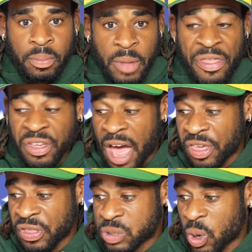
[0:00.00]
I think
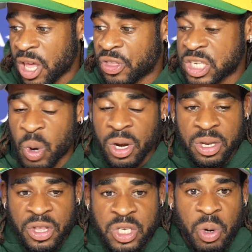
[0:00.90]
this one
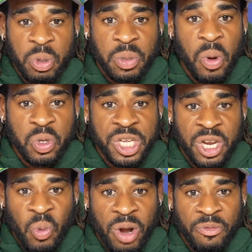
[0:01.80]
was the most
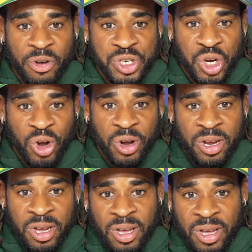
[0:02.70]
heated one for sure.
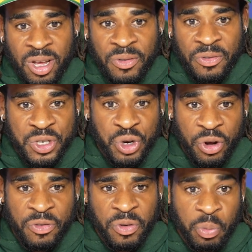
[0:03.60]
For
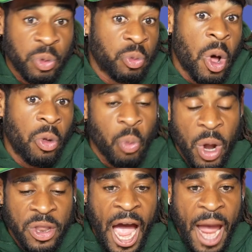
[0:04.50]
sure. Well, the
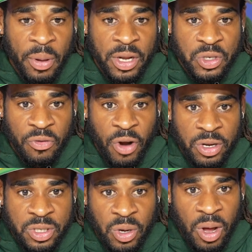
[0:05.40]
one that I played so
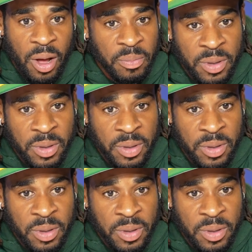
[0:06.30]
far. So,